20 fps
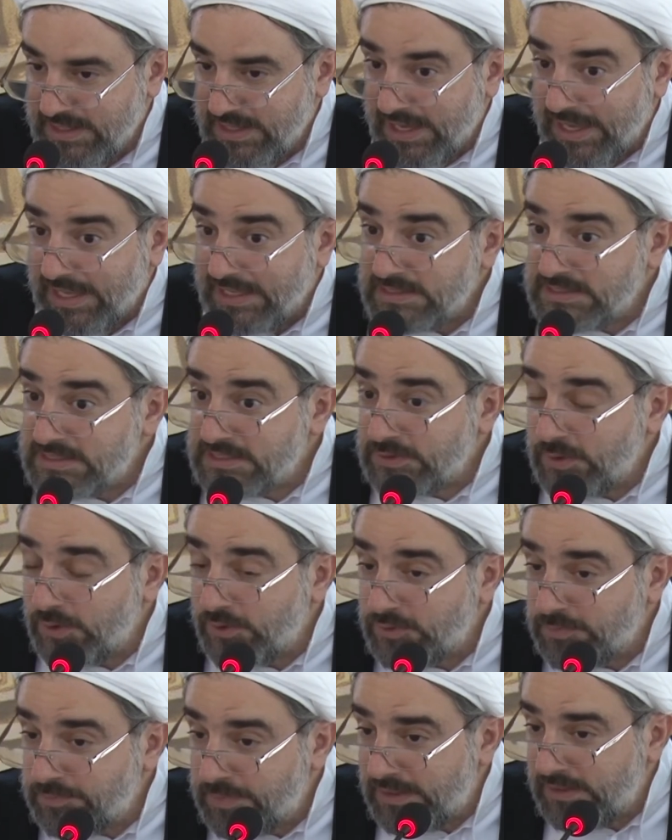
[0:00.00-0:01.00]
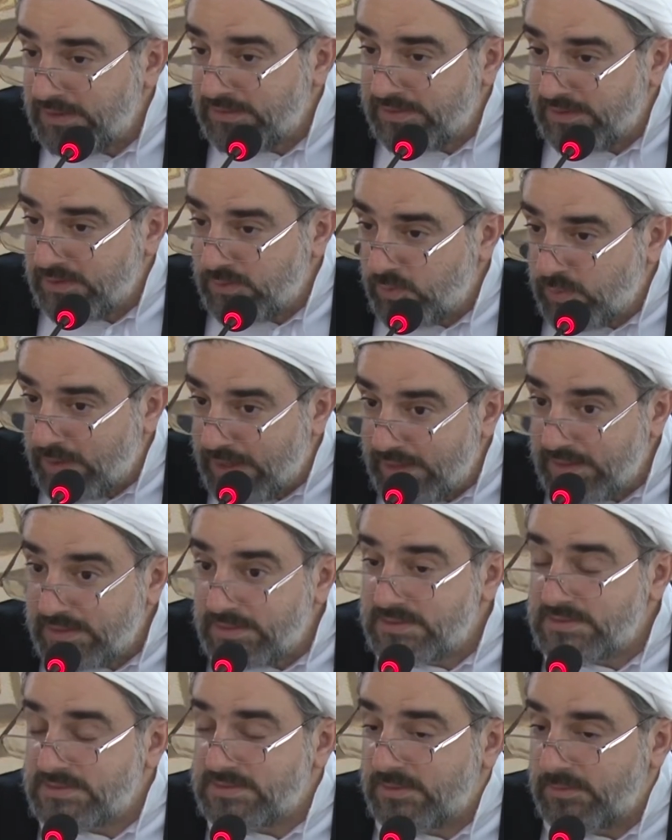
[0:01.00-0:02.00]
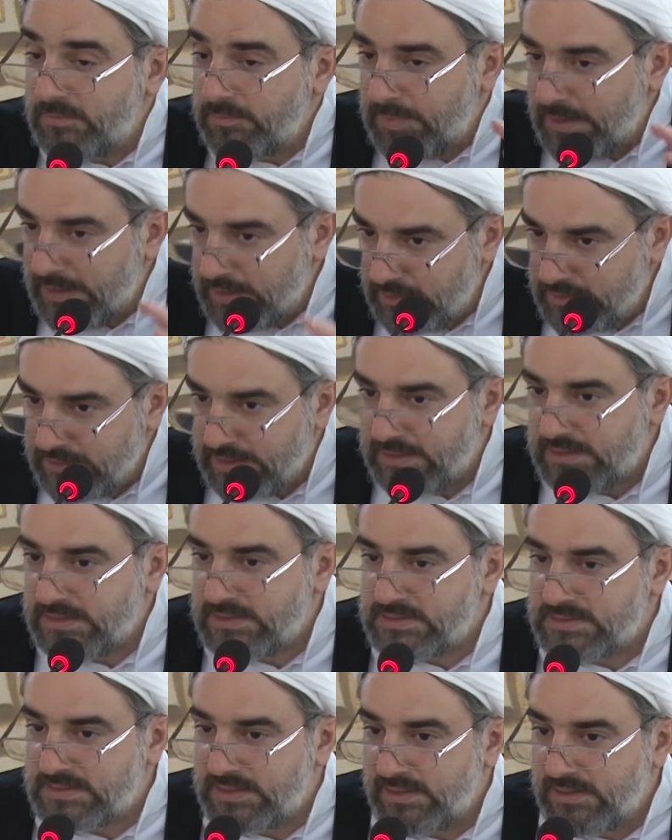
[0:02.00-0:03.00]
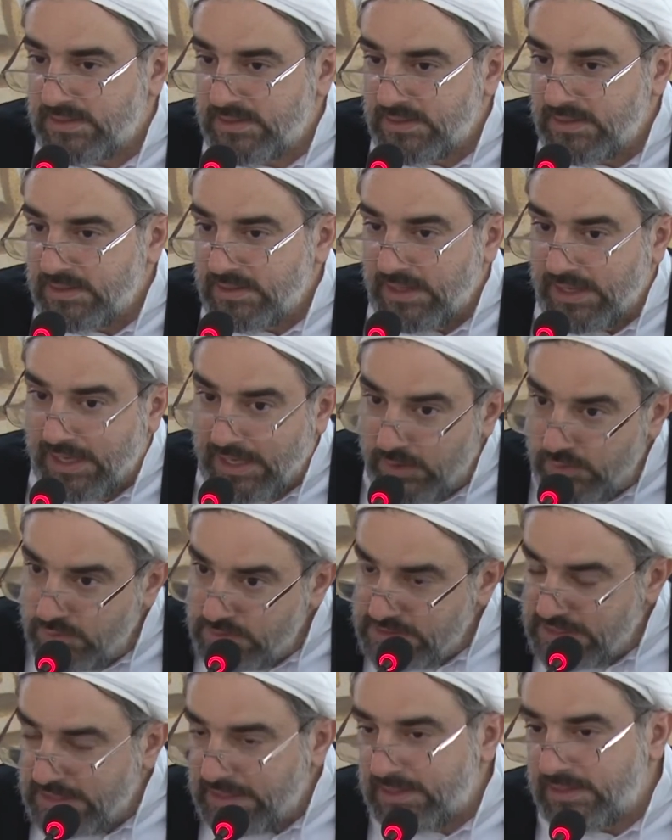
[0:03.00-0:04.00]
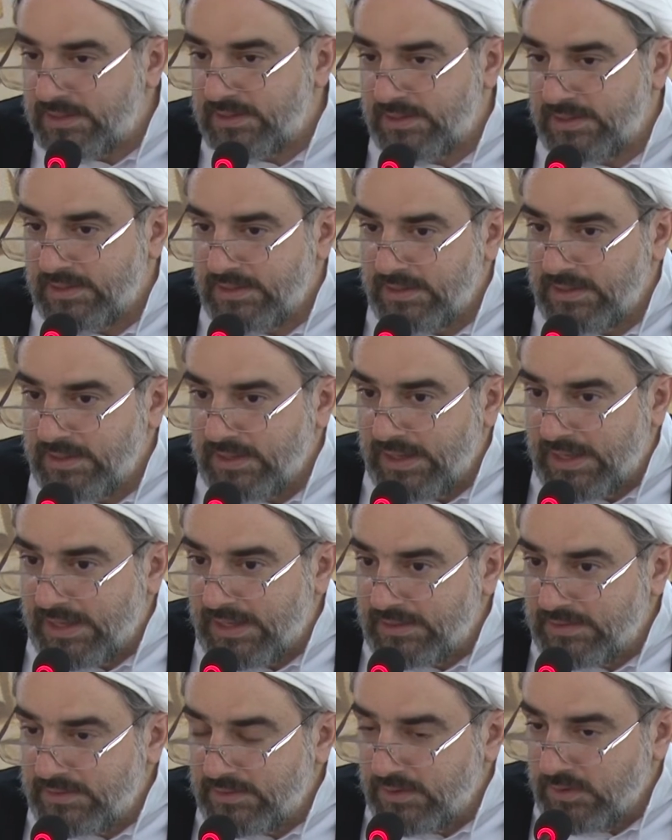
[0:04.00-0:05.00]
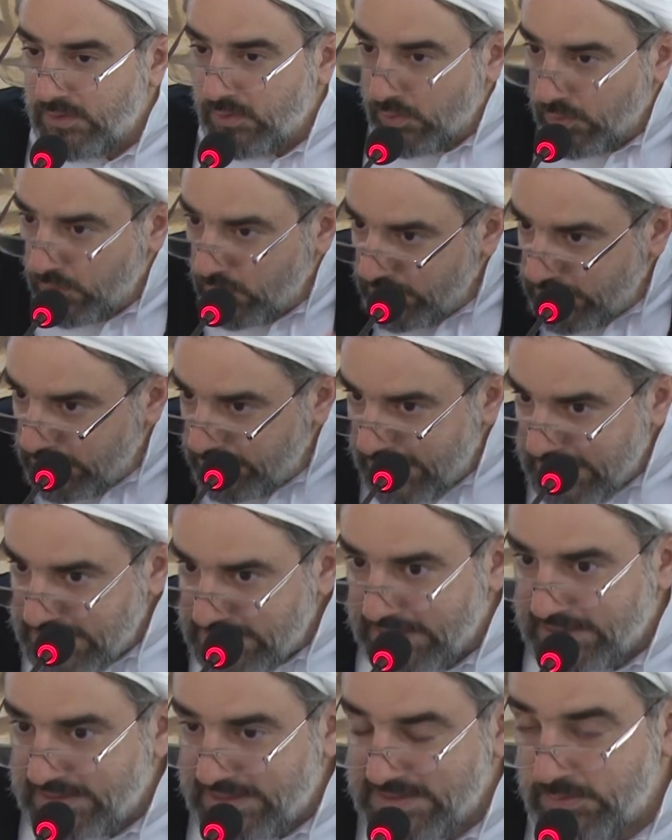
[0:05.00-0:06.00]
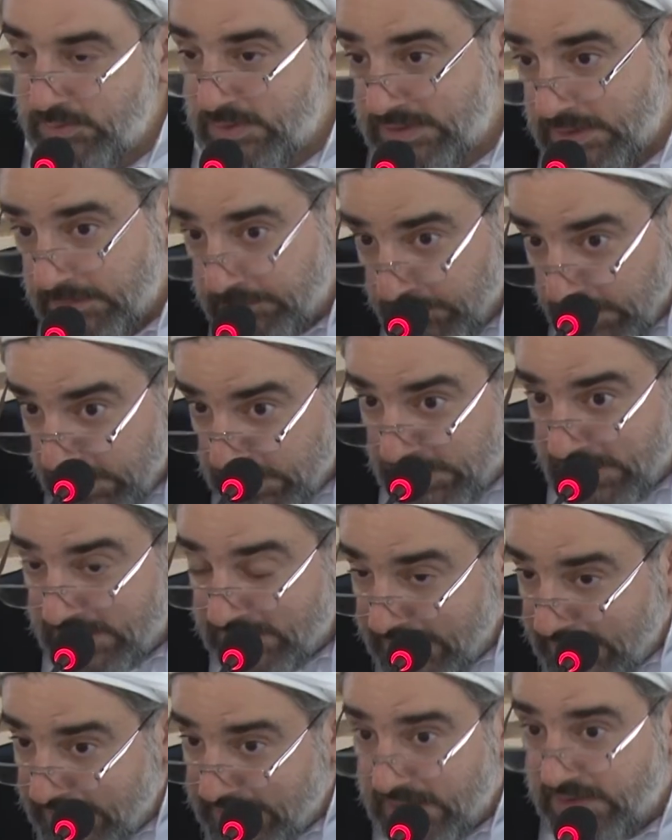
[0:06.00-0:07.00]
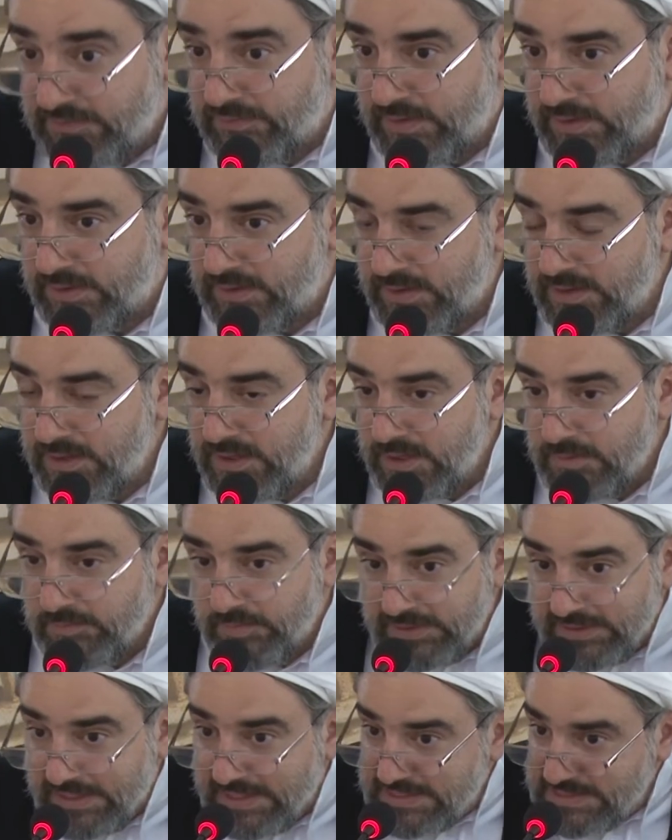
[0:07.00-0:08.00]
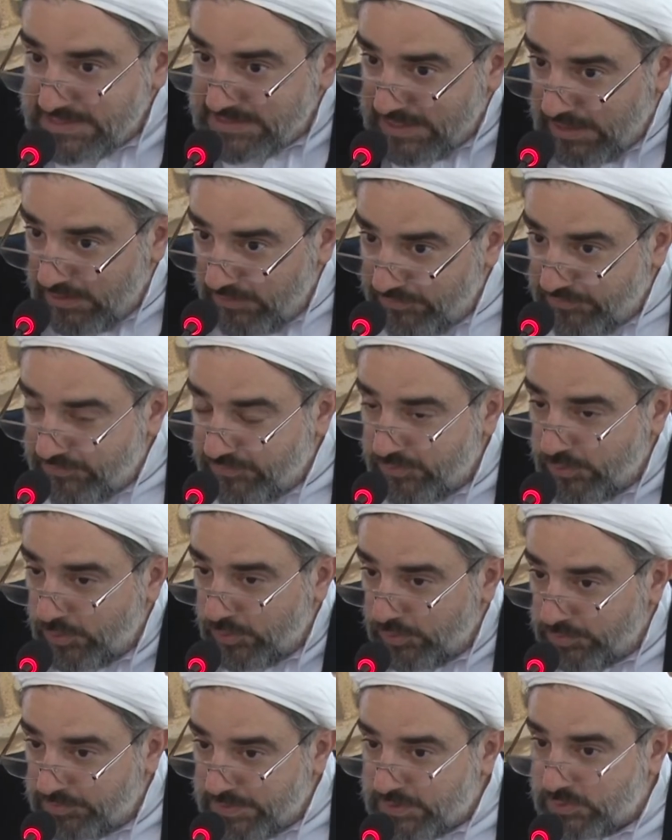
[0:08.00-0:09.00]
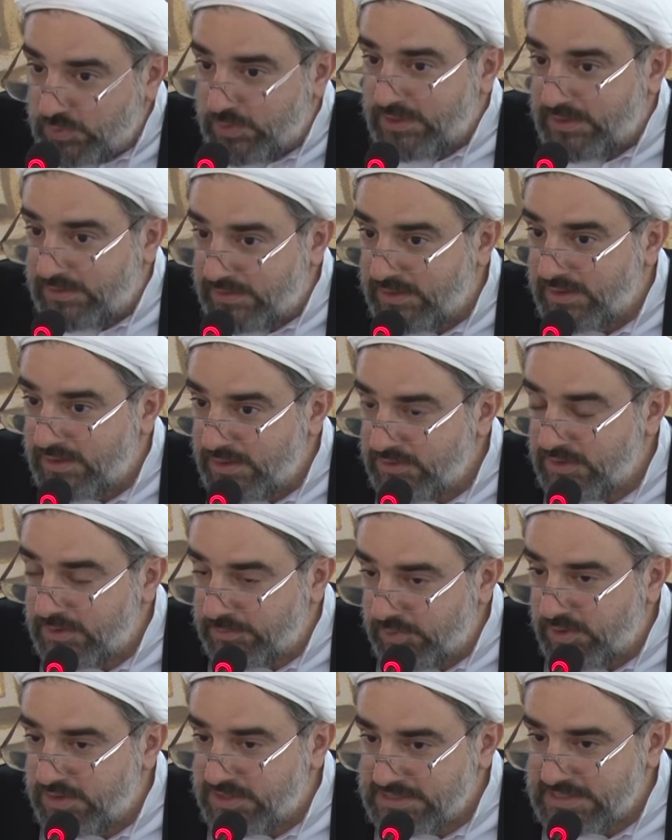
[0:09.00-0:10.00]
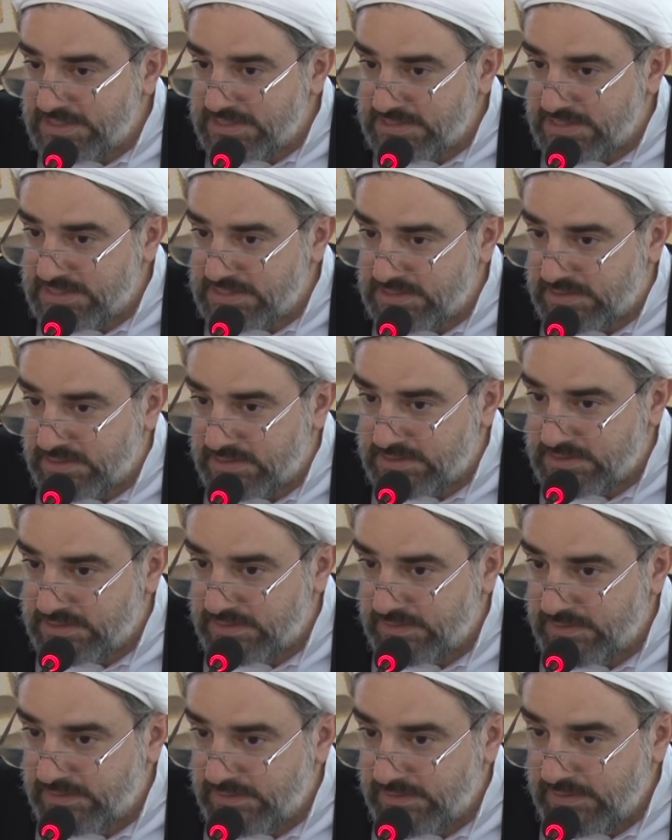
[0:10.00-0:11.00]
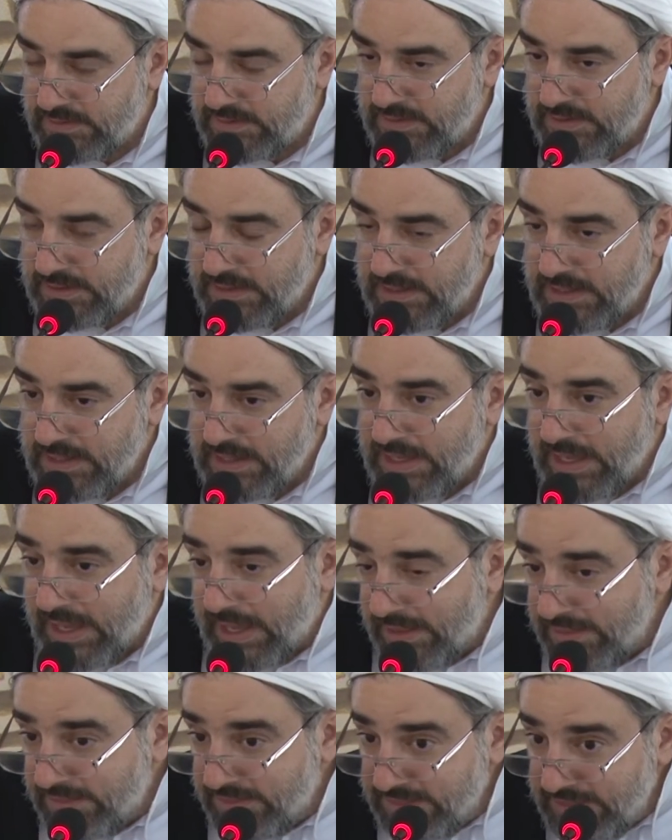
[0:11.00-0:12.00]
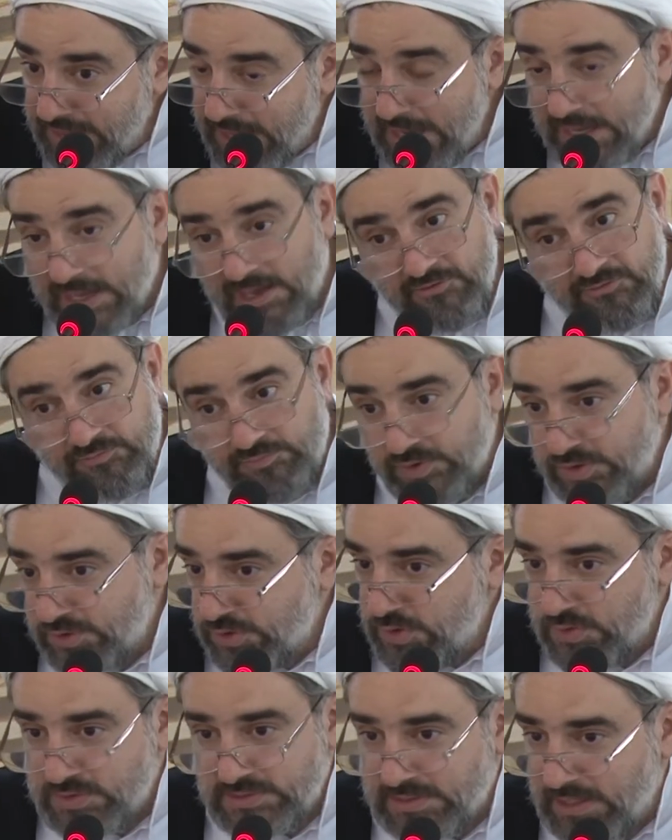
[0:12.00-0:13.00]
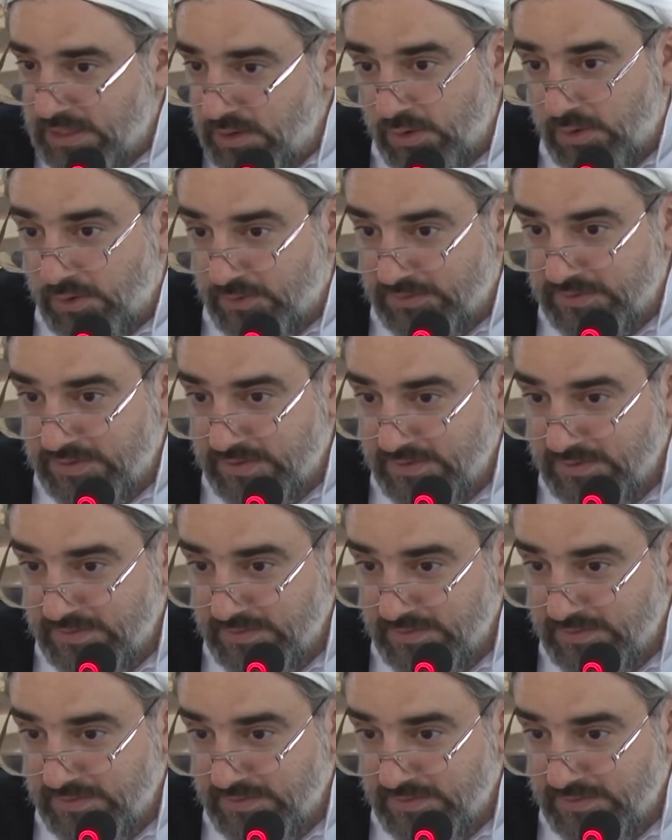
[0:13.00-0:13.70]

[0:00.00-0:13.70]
and start building wells, buildings, housing, and all the basic with the budget they're given. But it's self-rule between the brothers and sisters. And they have produced a lot.